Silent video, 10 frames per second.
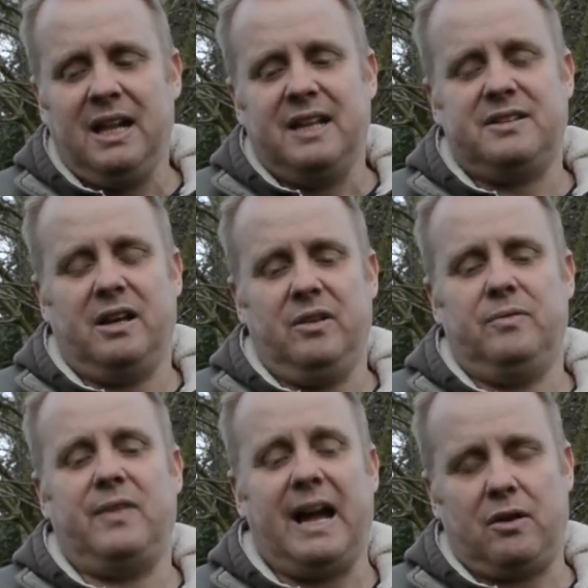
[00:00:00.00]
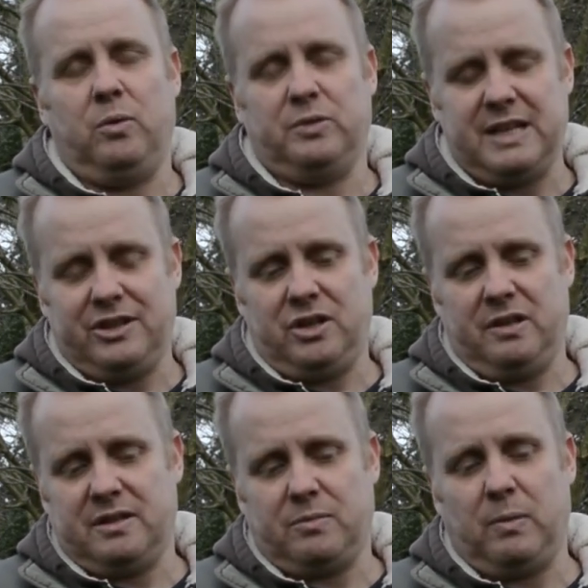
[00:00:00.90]
So that caused
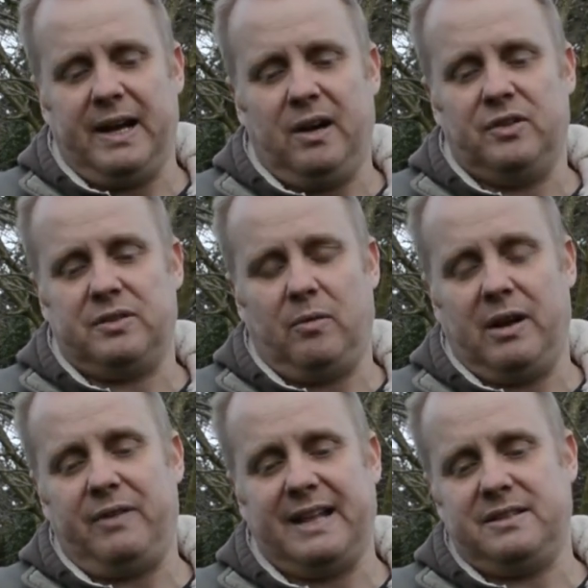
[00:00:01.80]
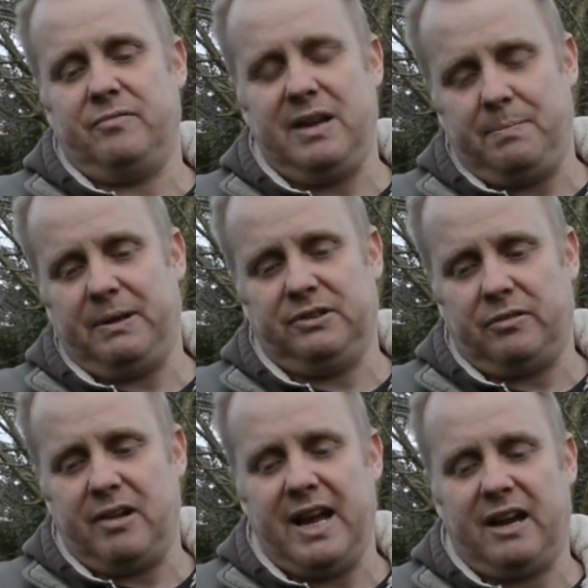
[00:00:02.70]
issues as well. So I've had to rebuild the
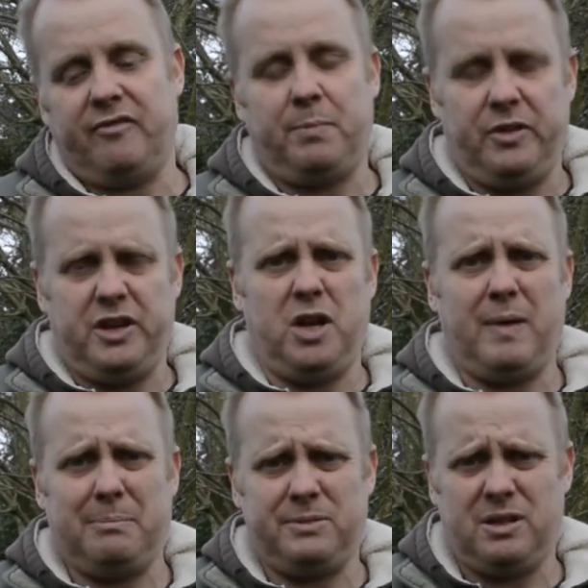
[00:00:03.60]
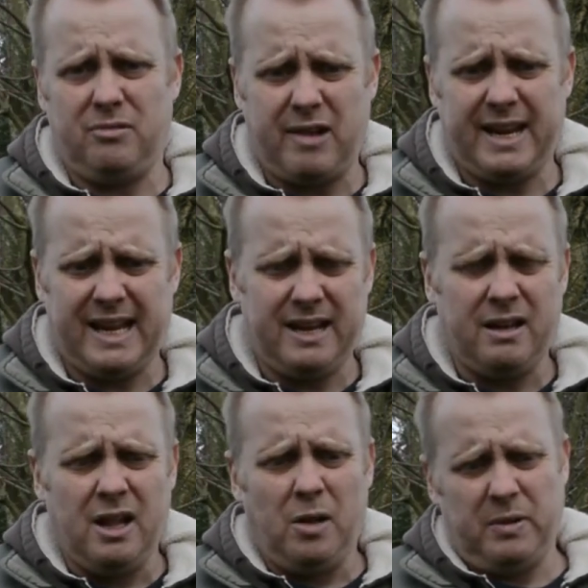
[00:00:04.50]
reg. I've put the new AMP2 reg in,
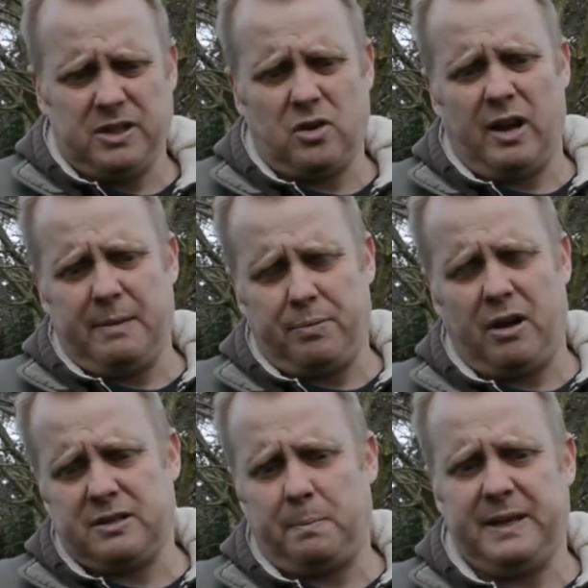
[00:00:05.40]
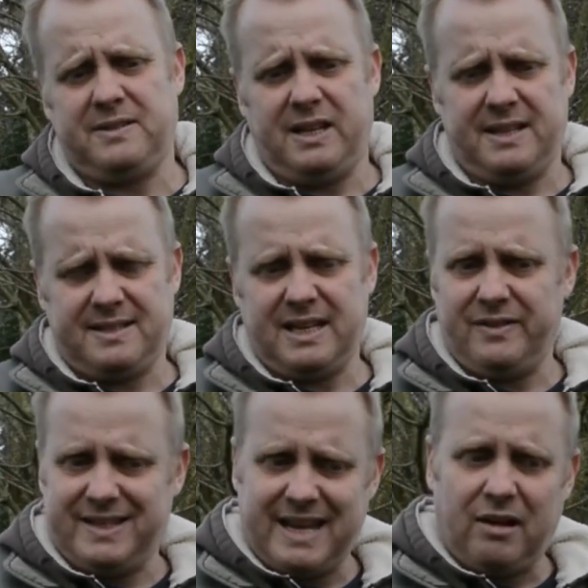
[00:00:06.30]
which has got a brass piston instead of
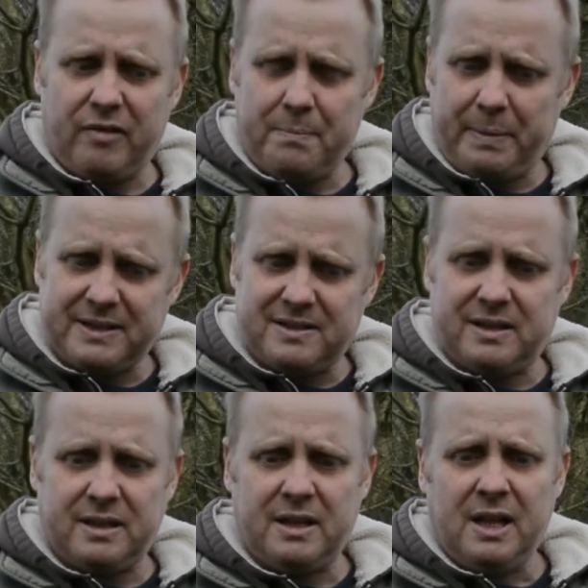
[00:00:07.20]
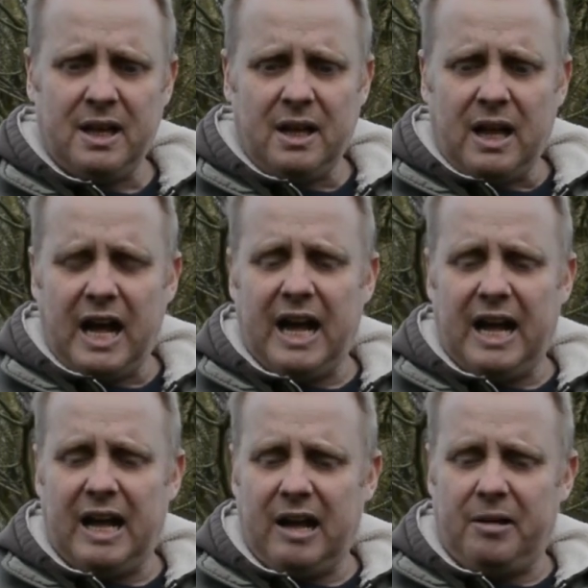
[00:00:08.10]
a Del rim piston.
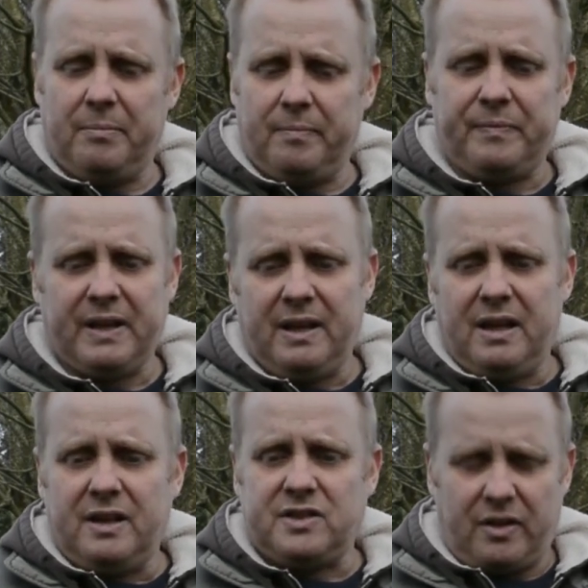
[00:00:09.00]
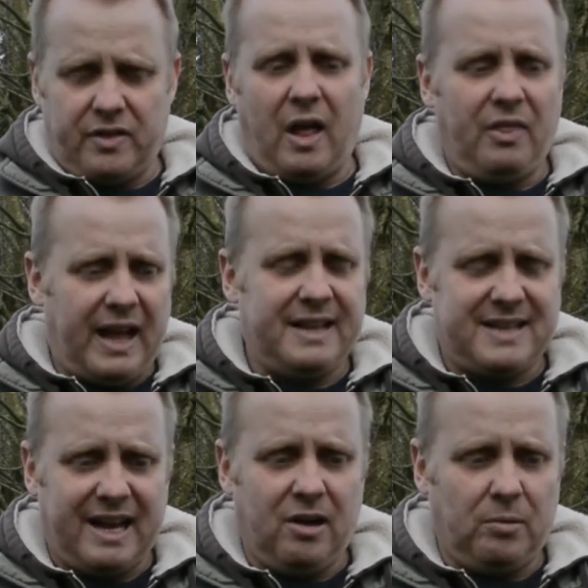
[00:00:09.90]
And that has
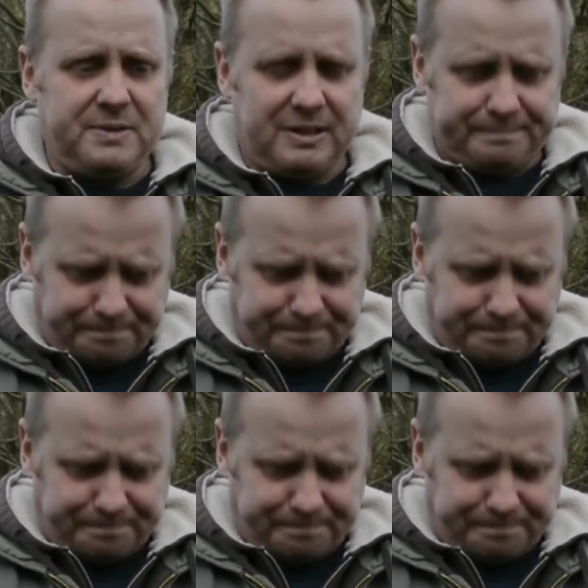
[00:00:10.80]
helped.